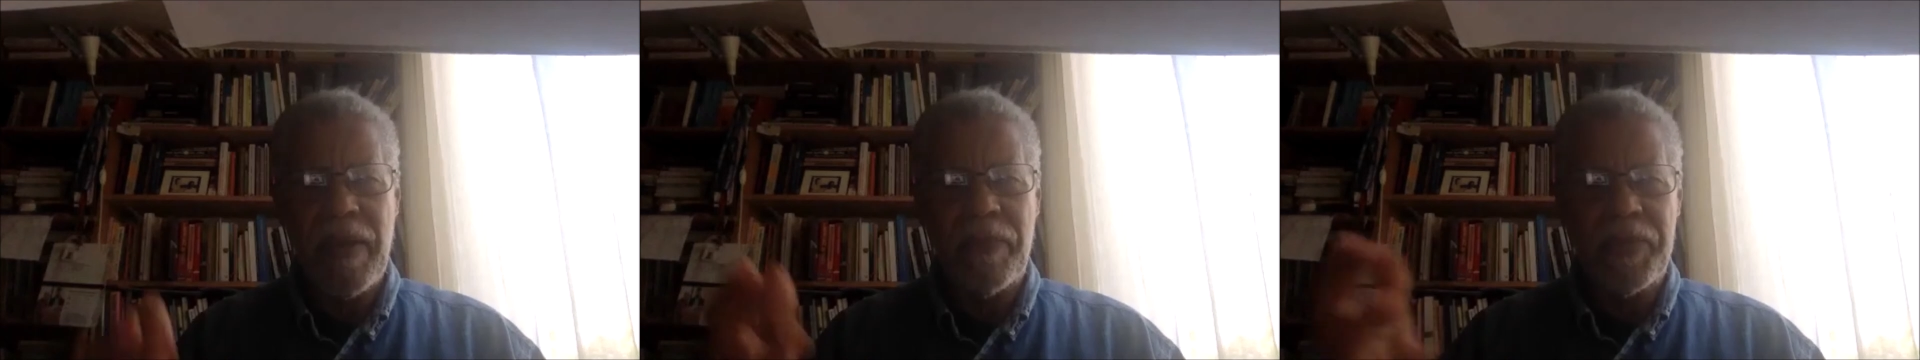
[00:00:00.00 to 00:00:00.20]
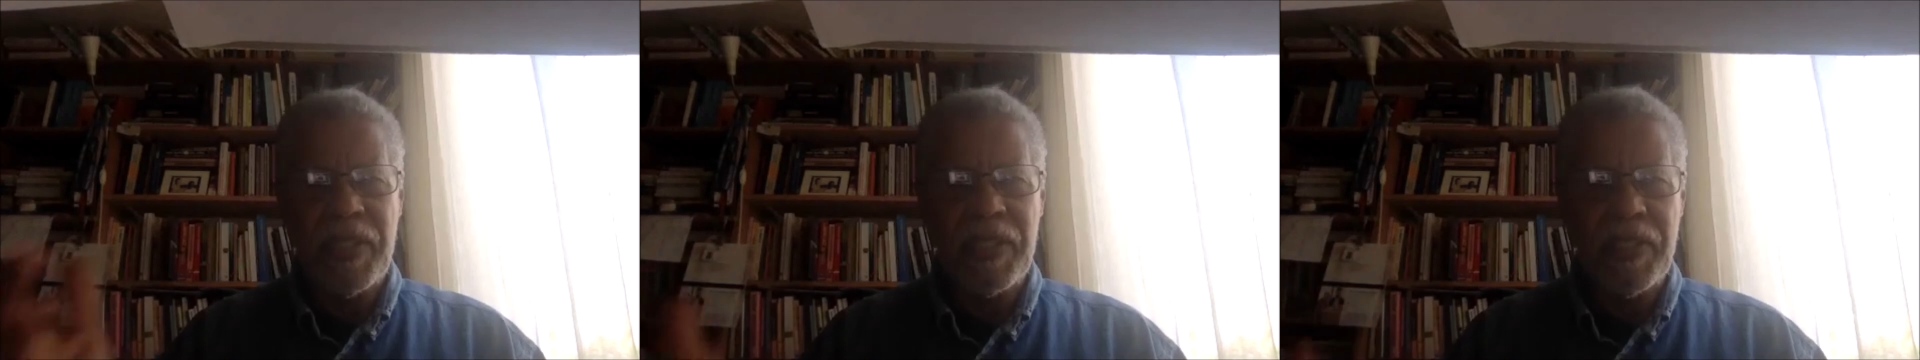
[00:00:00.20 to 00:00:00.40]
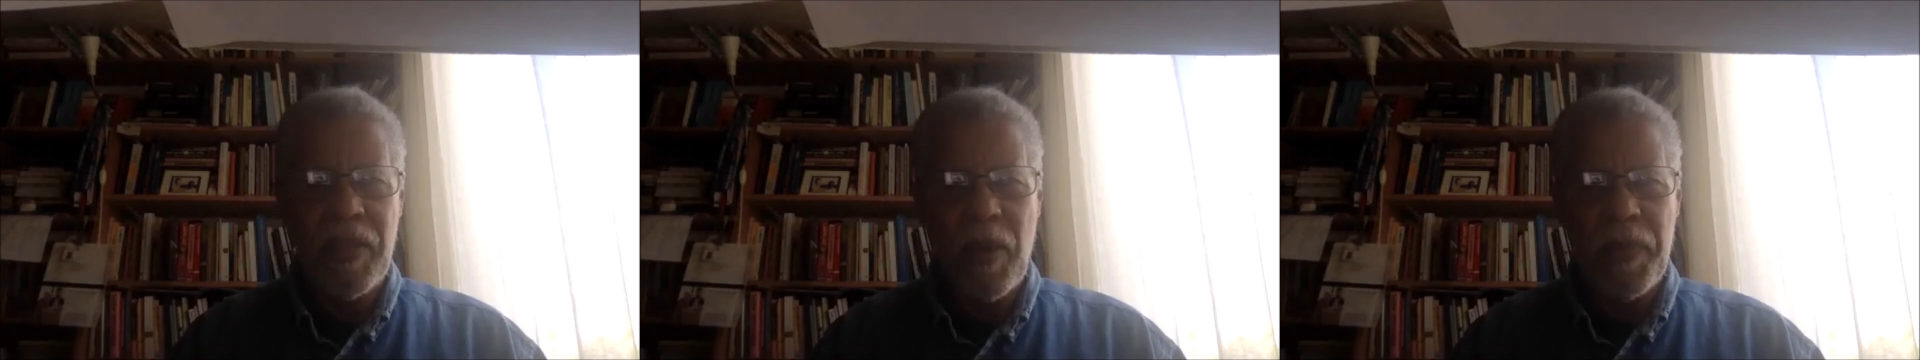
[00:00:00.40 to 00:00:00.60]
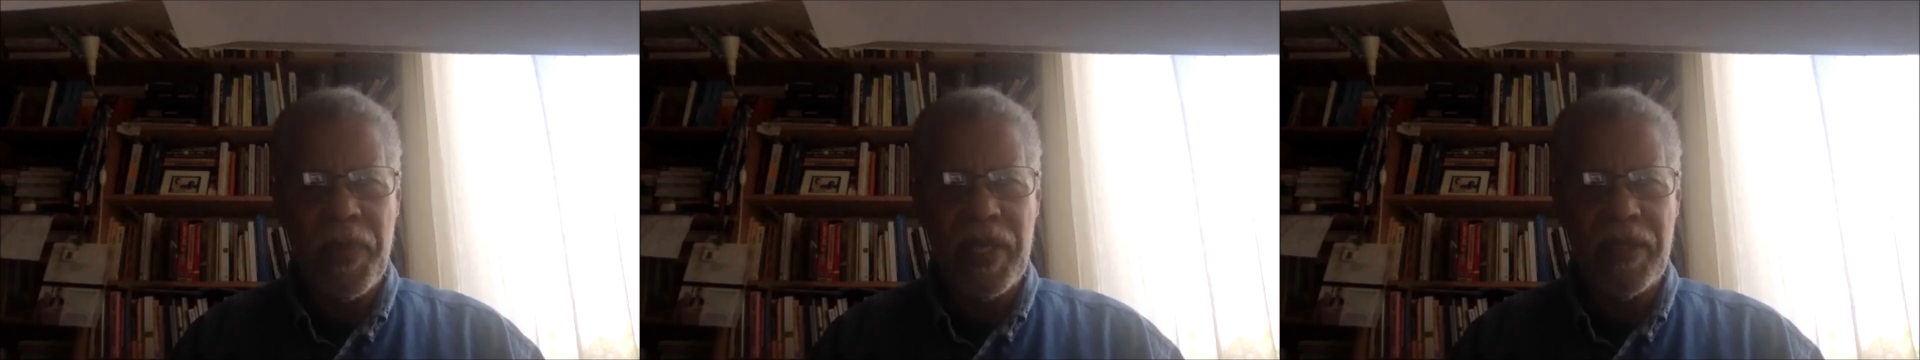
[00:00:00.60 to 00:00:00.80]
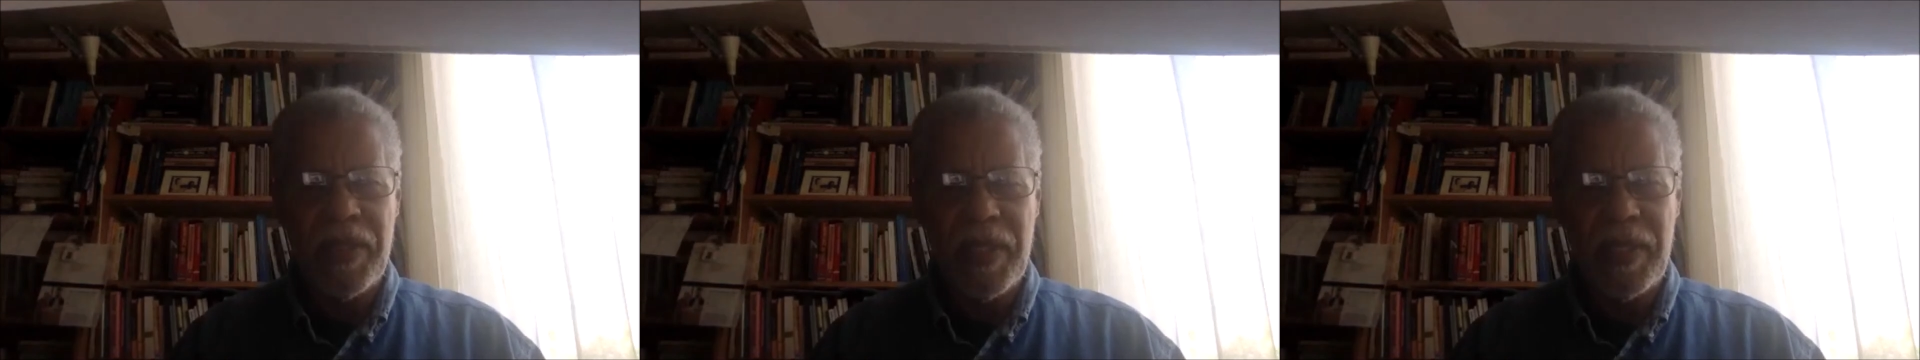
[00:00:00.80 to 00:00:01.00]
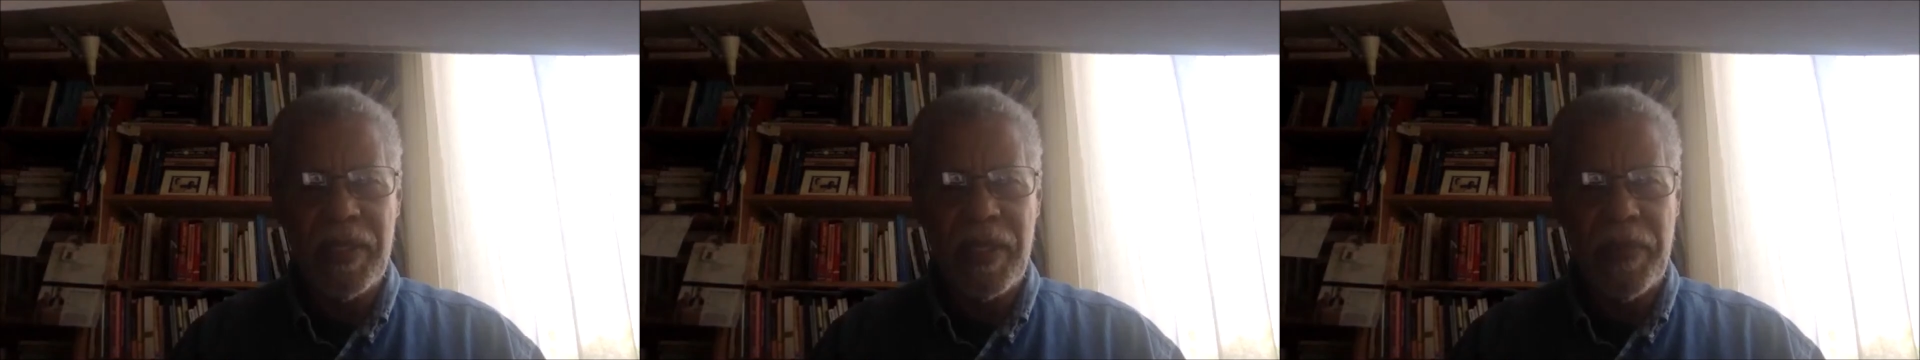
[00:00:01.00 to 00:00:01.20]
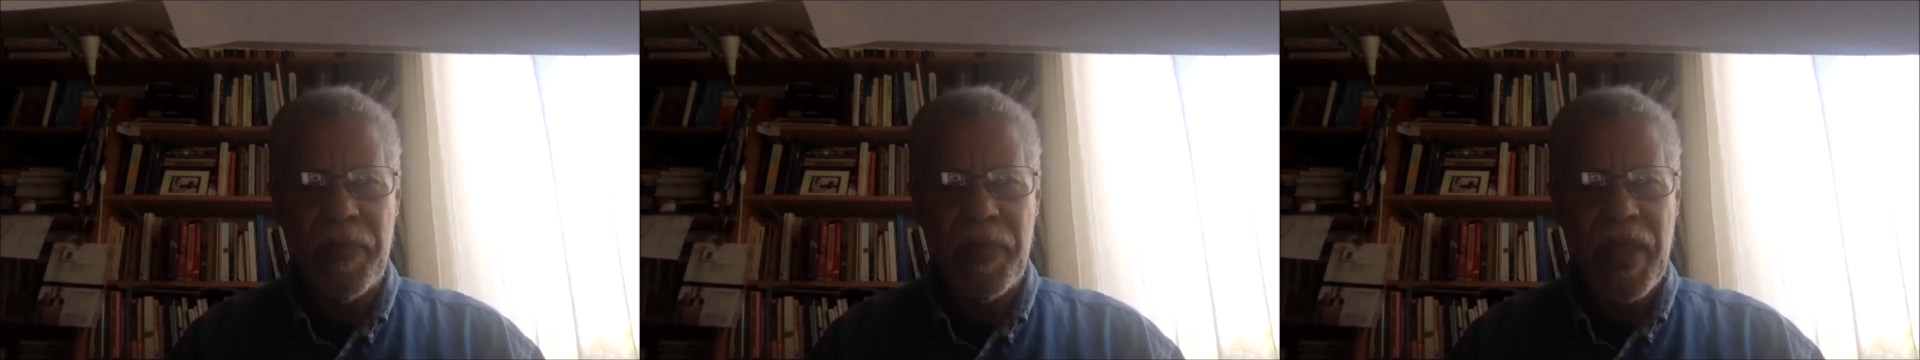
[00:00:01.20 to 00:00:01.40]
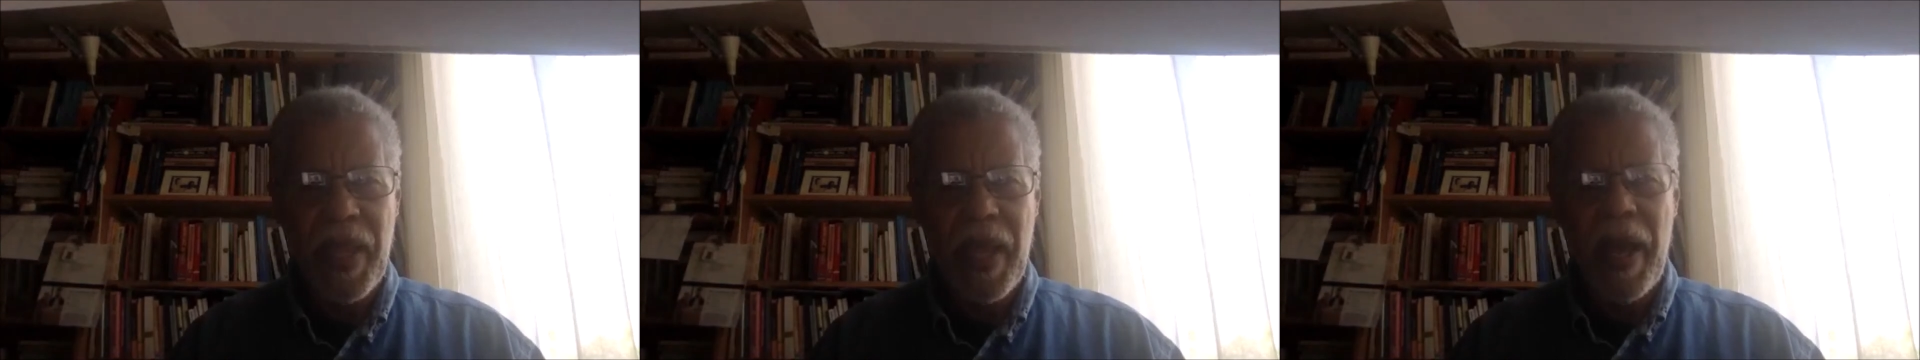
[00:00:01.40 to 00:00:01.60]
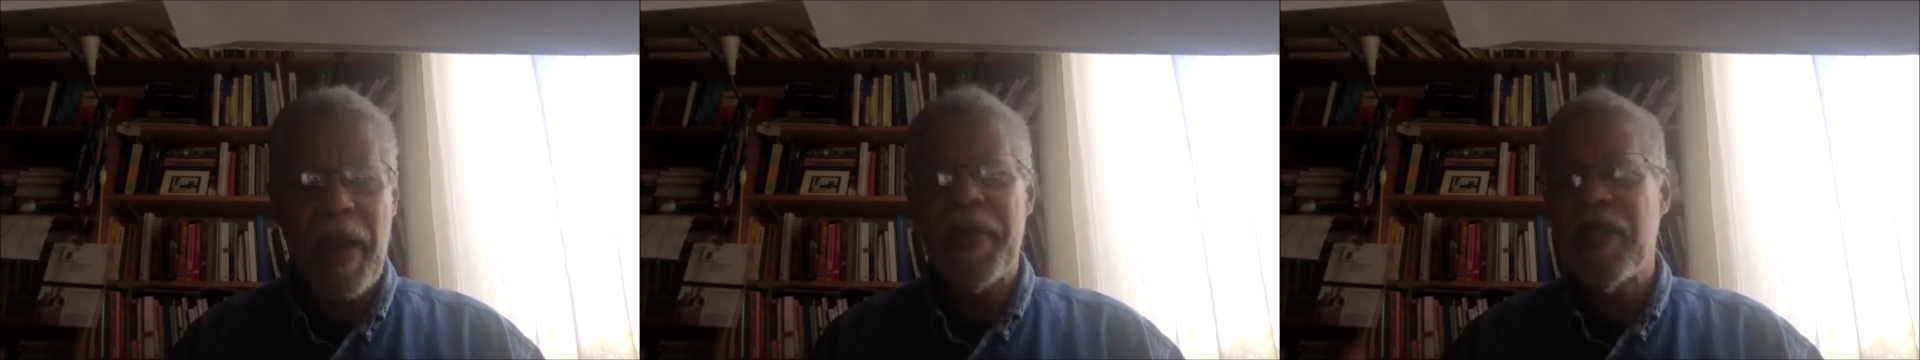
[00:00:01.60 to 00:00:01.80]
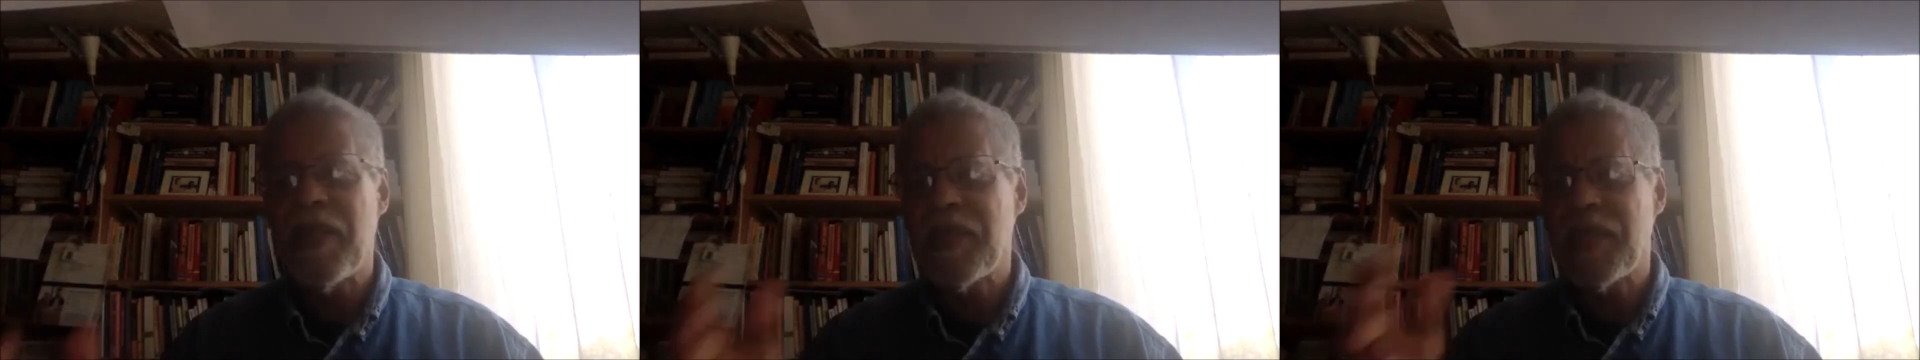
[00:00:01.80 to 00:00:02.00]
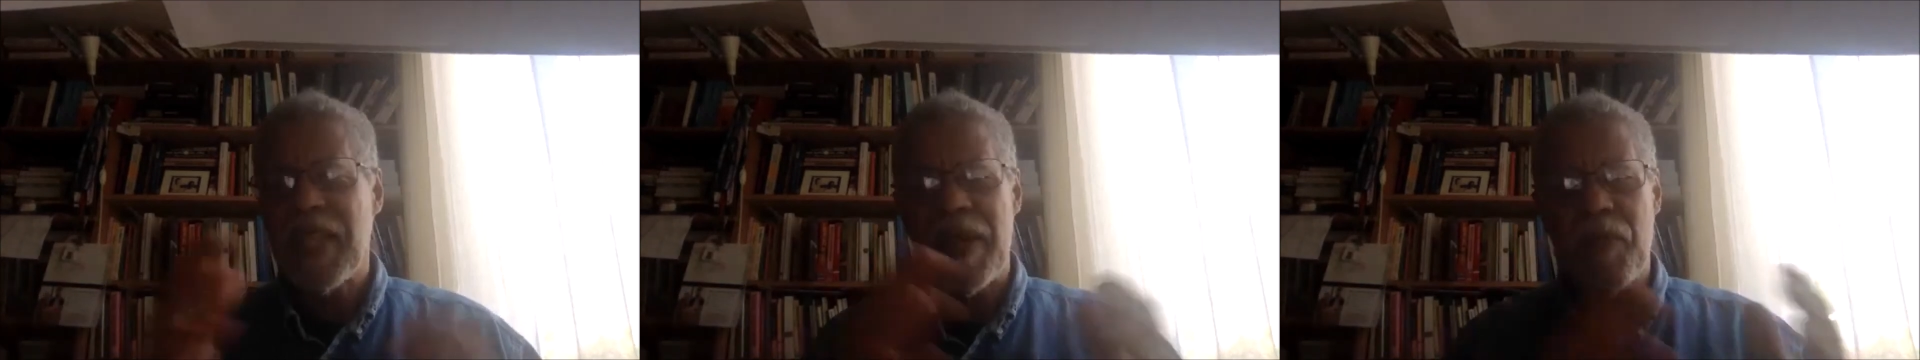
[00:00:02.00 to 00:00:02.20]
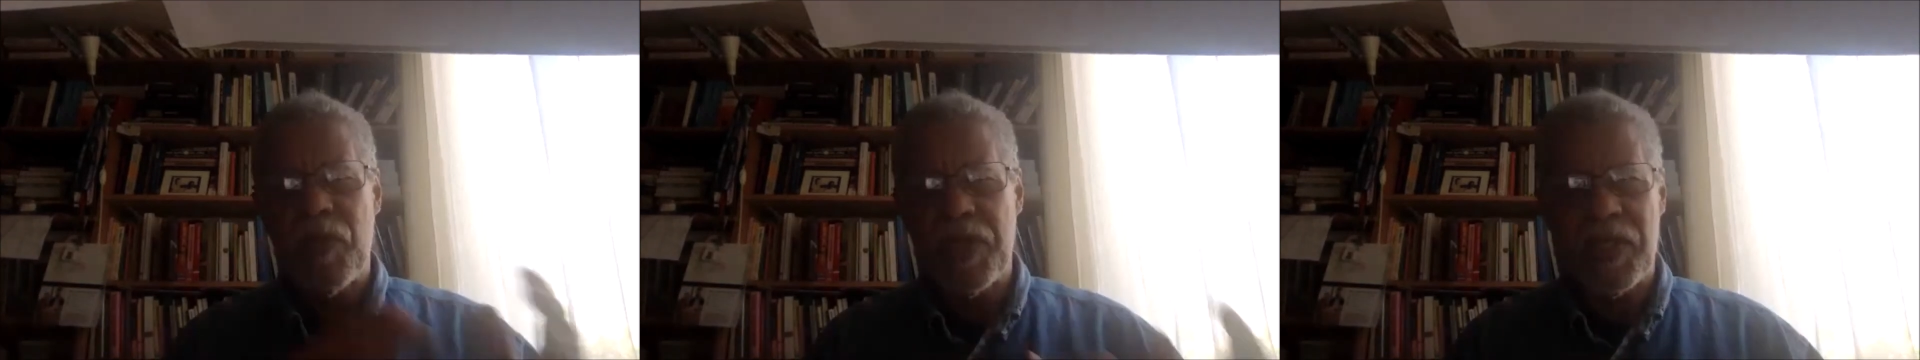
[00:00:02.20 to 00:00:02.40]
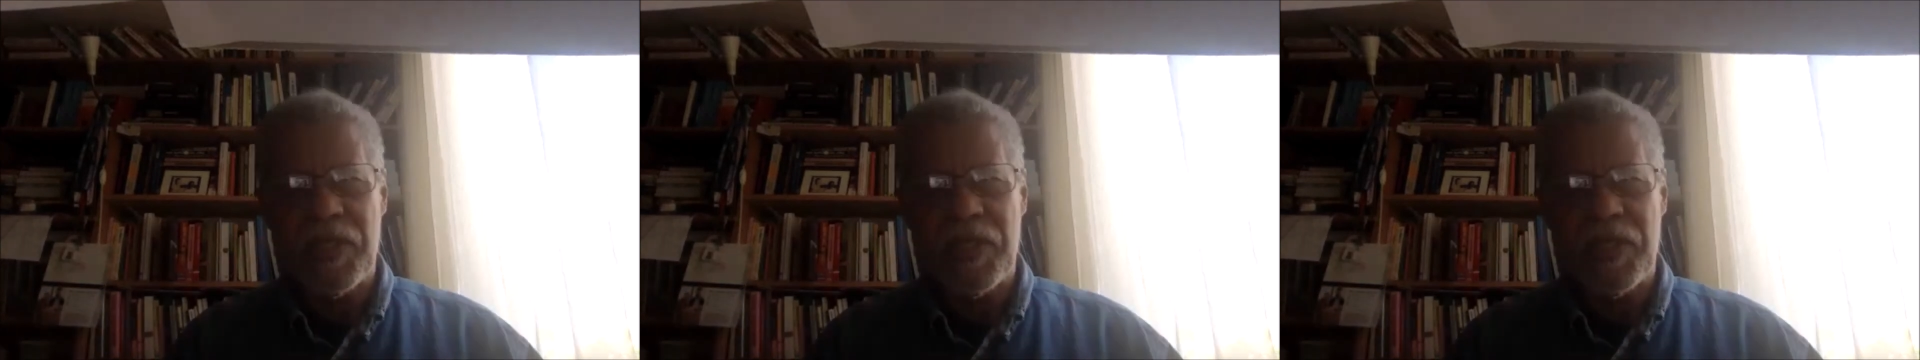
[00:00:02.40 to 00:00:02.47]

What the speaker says: of this dominant system. I mean, the same with the